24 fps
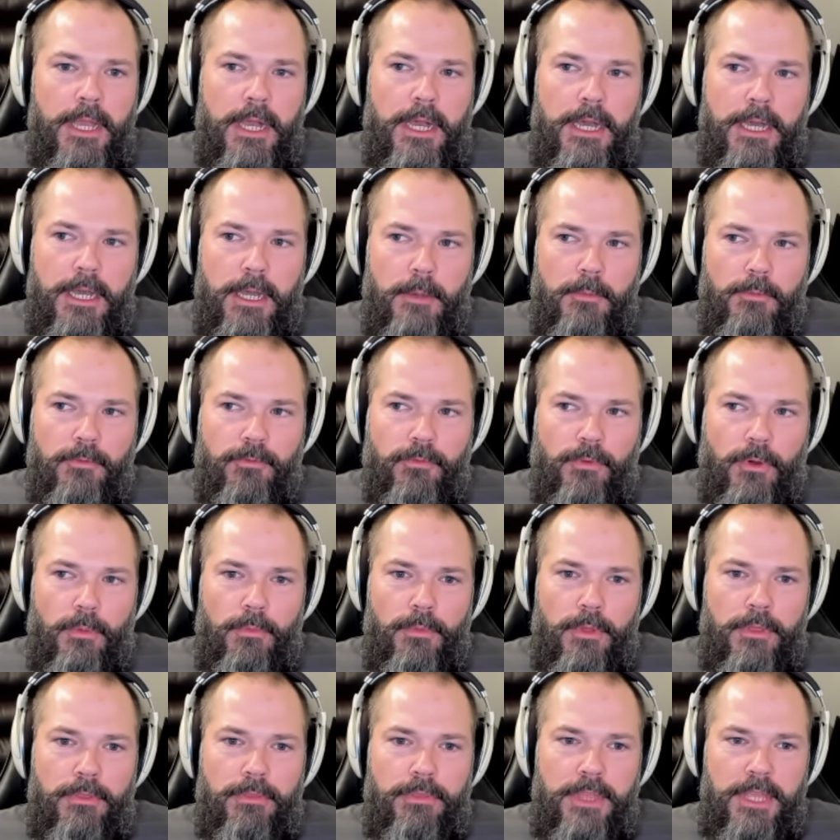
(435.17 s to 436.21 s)

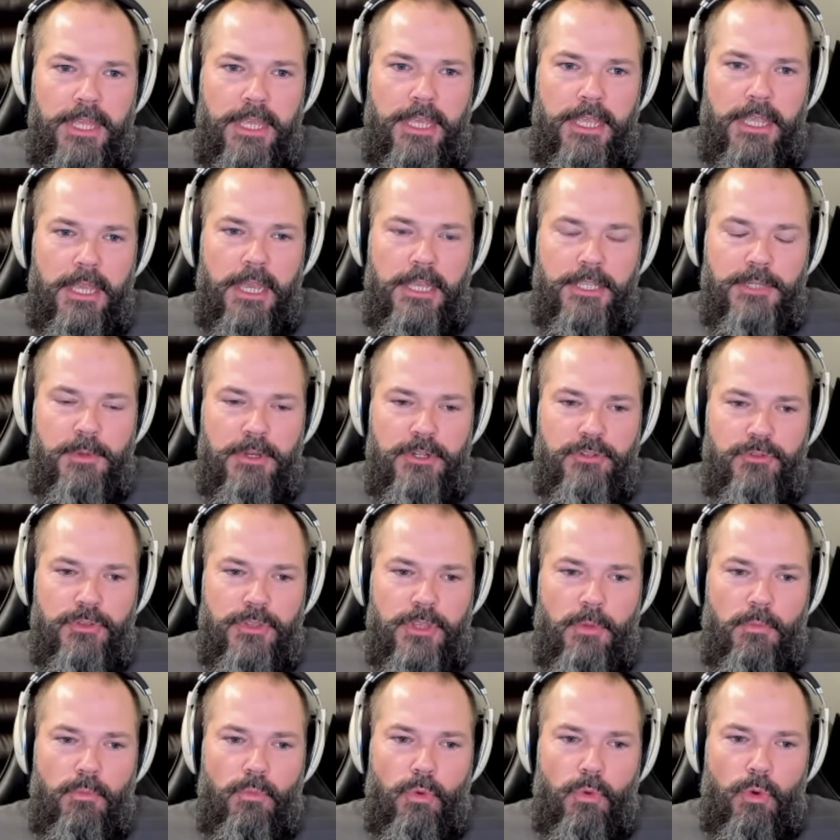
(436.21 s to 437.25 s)
from the, especially
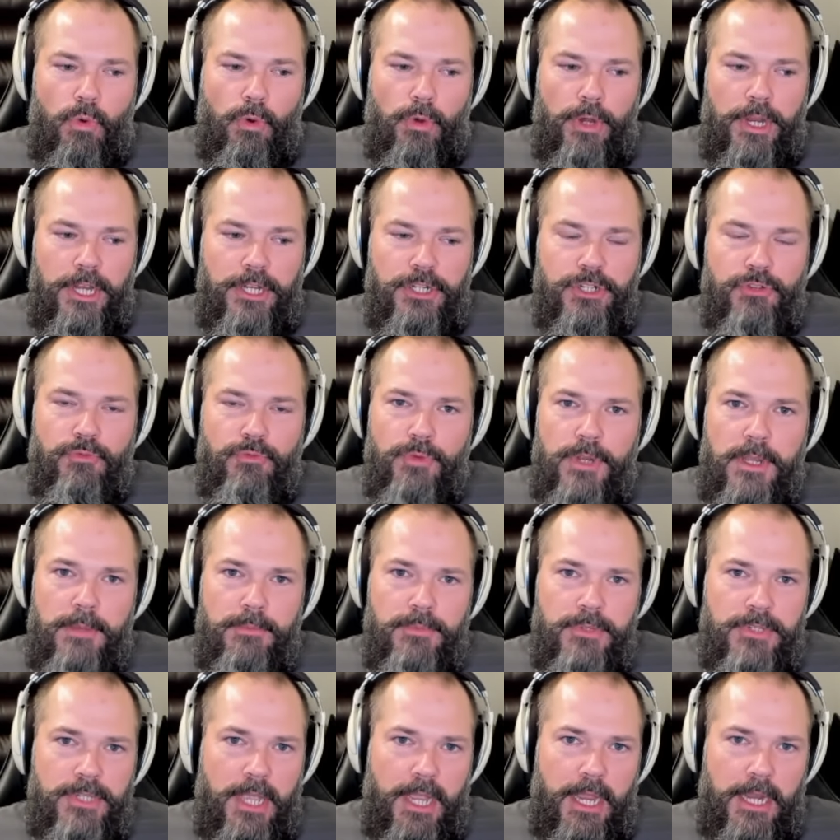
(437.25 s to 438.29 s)
the more
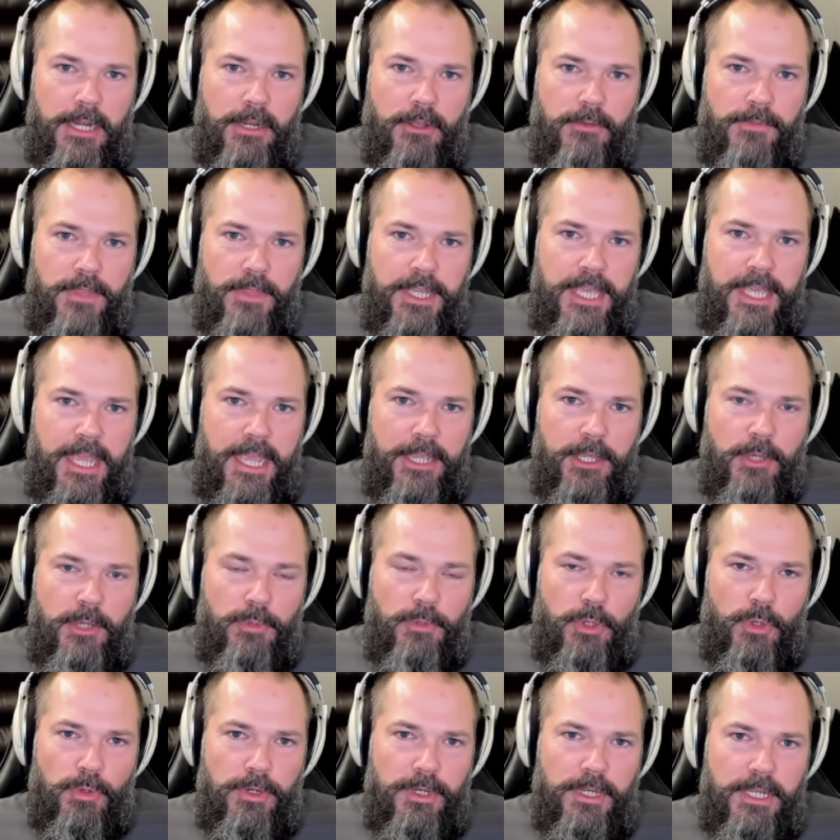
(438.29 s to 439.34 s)
extreme side of the gay
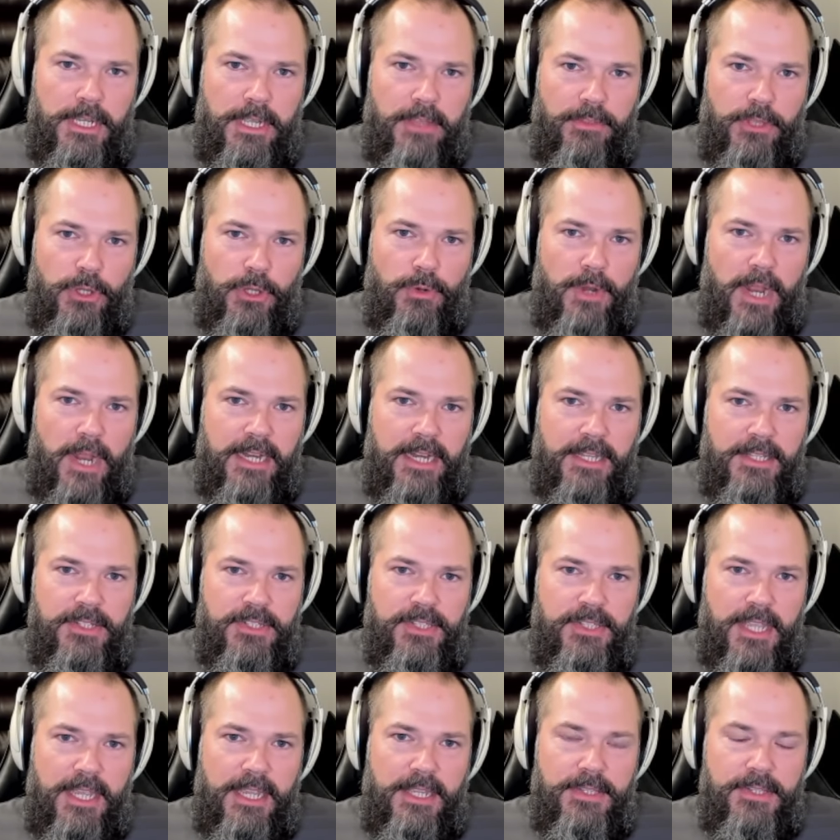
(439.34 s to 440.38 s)
community in the United
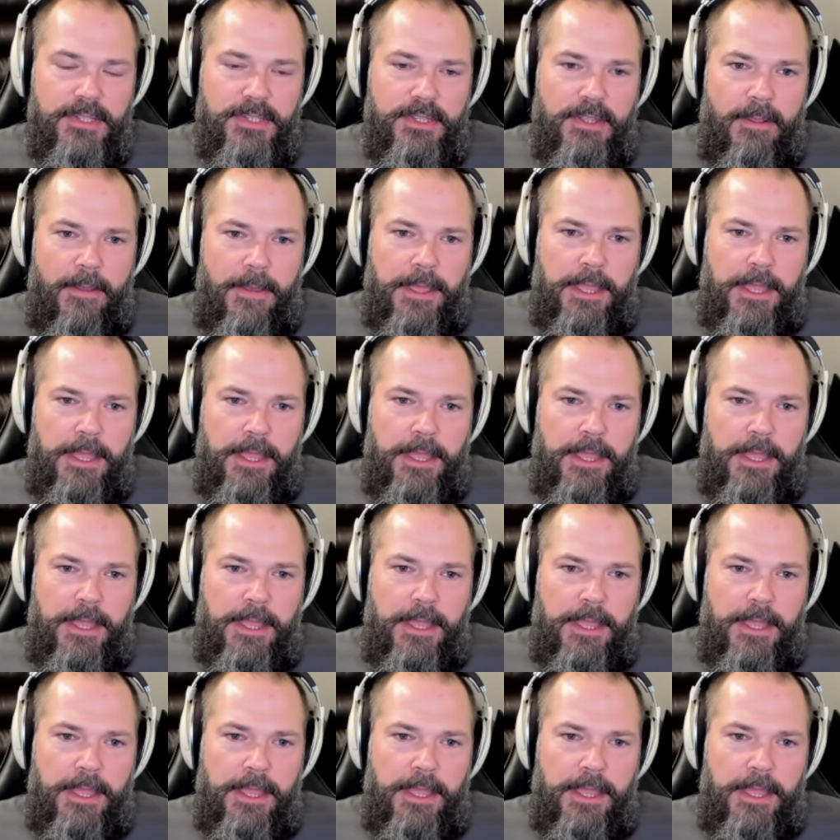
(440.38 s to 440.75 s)
States,